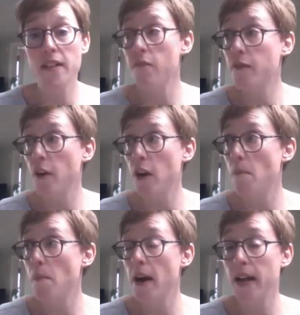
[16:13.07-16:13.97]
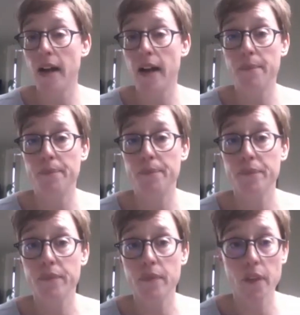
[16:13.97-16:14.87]
I've got it on
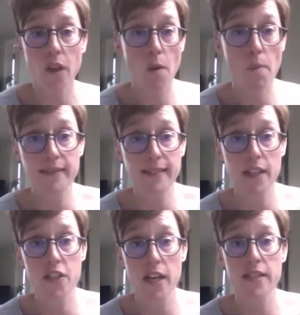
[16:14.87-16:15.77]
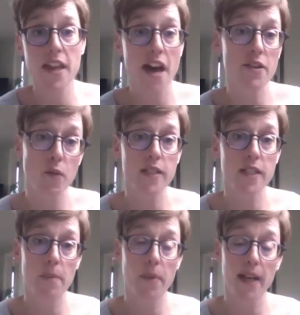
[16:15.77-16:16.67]
my signature, so that's always a
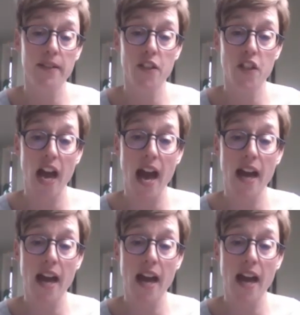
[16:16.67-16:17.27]
good place to check.